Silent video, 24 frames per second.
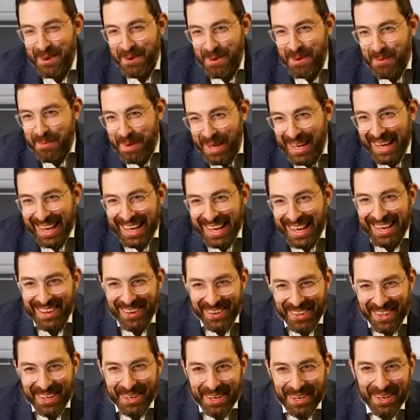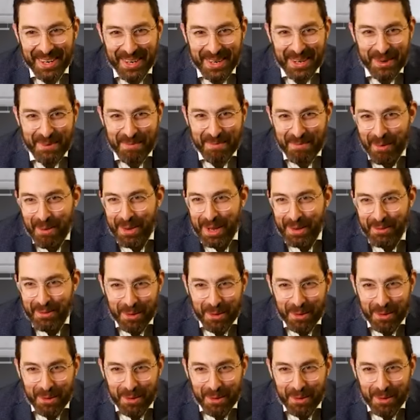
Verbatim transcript: You're, you're, big. You're like, you know, you're important.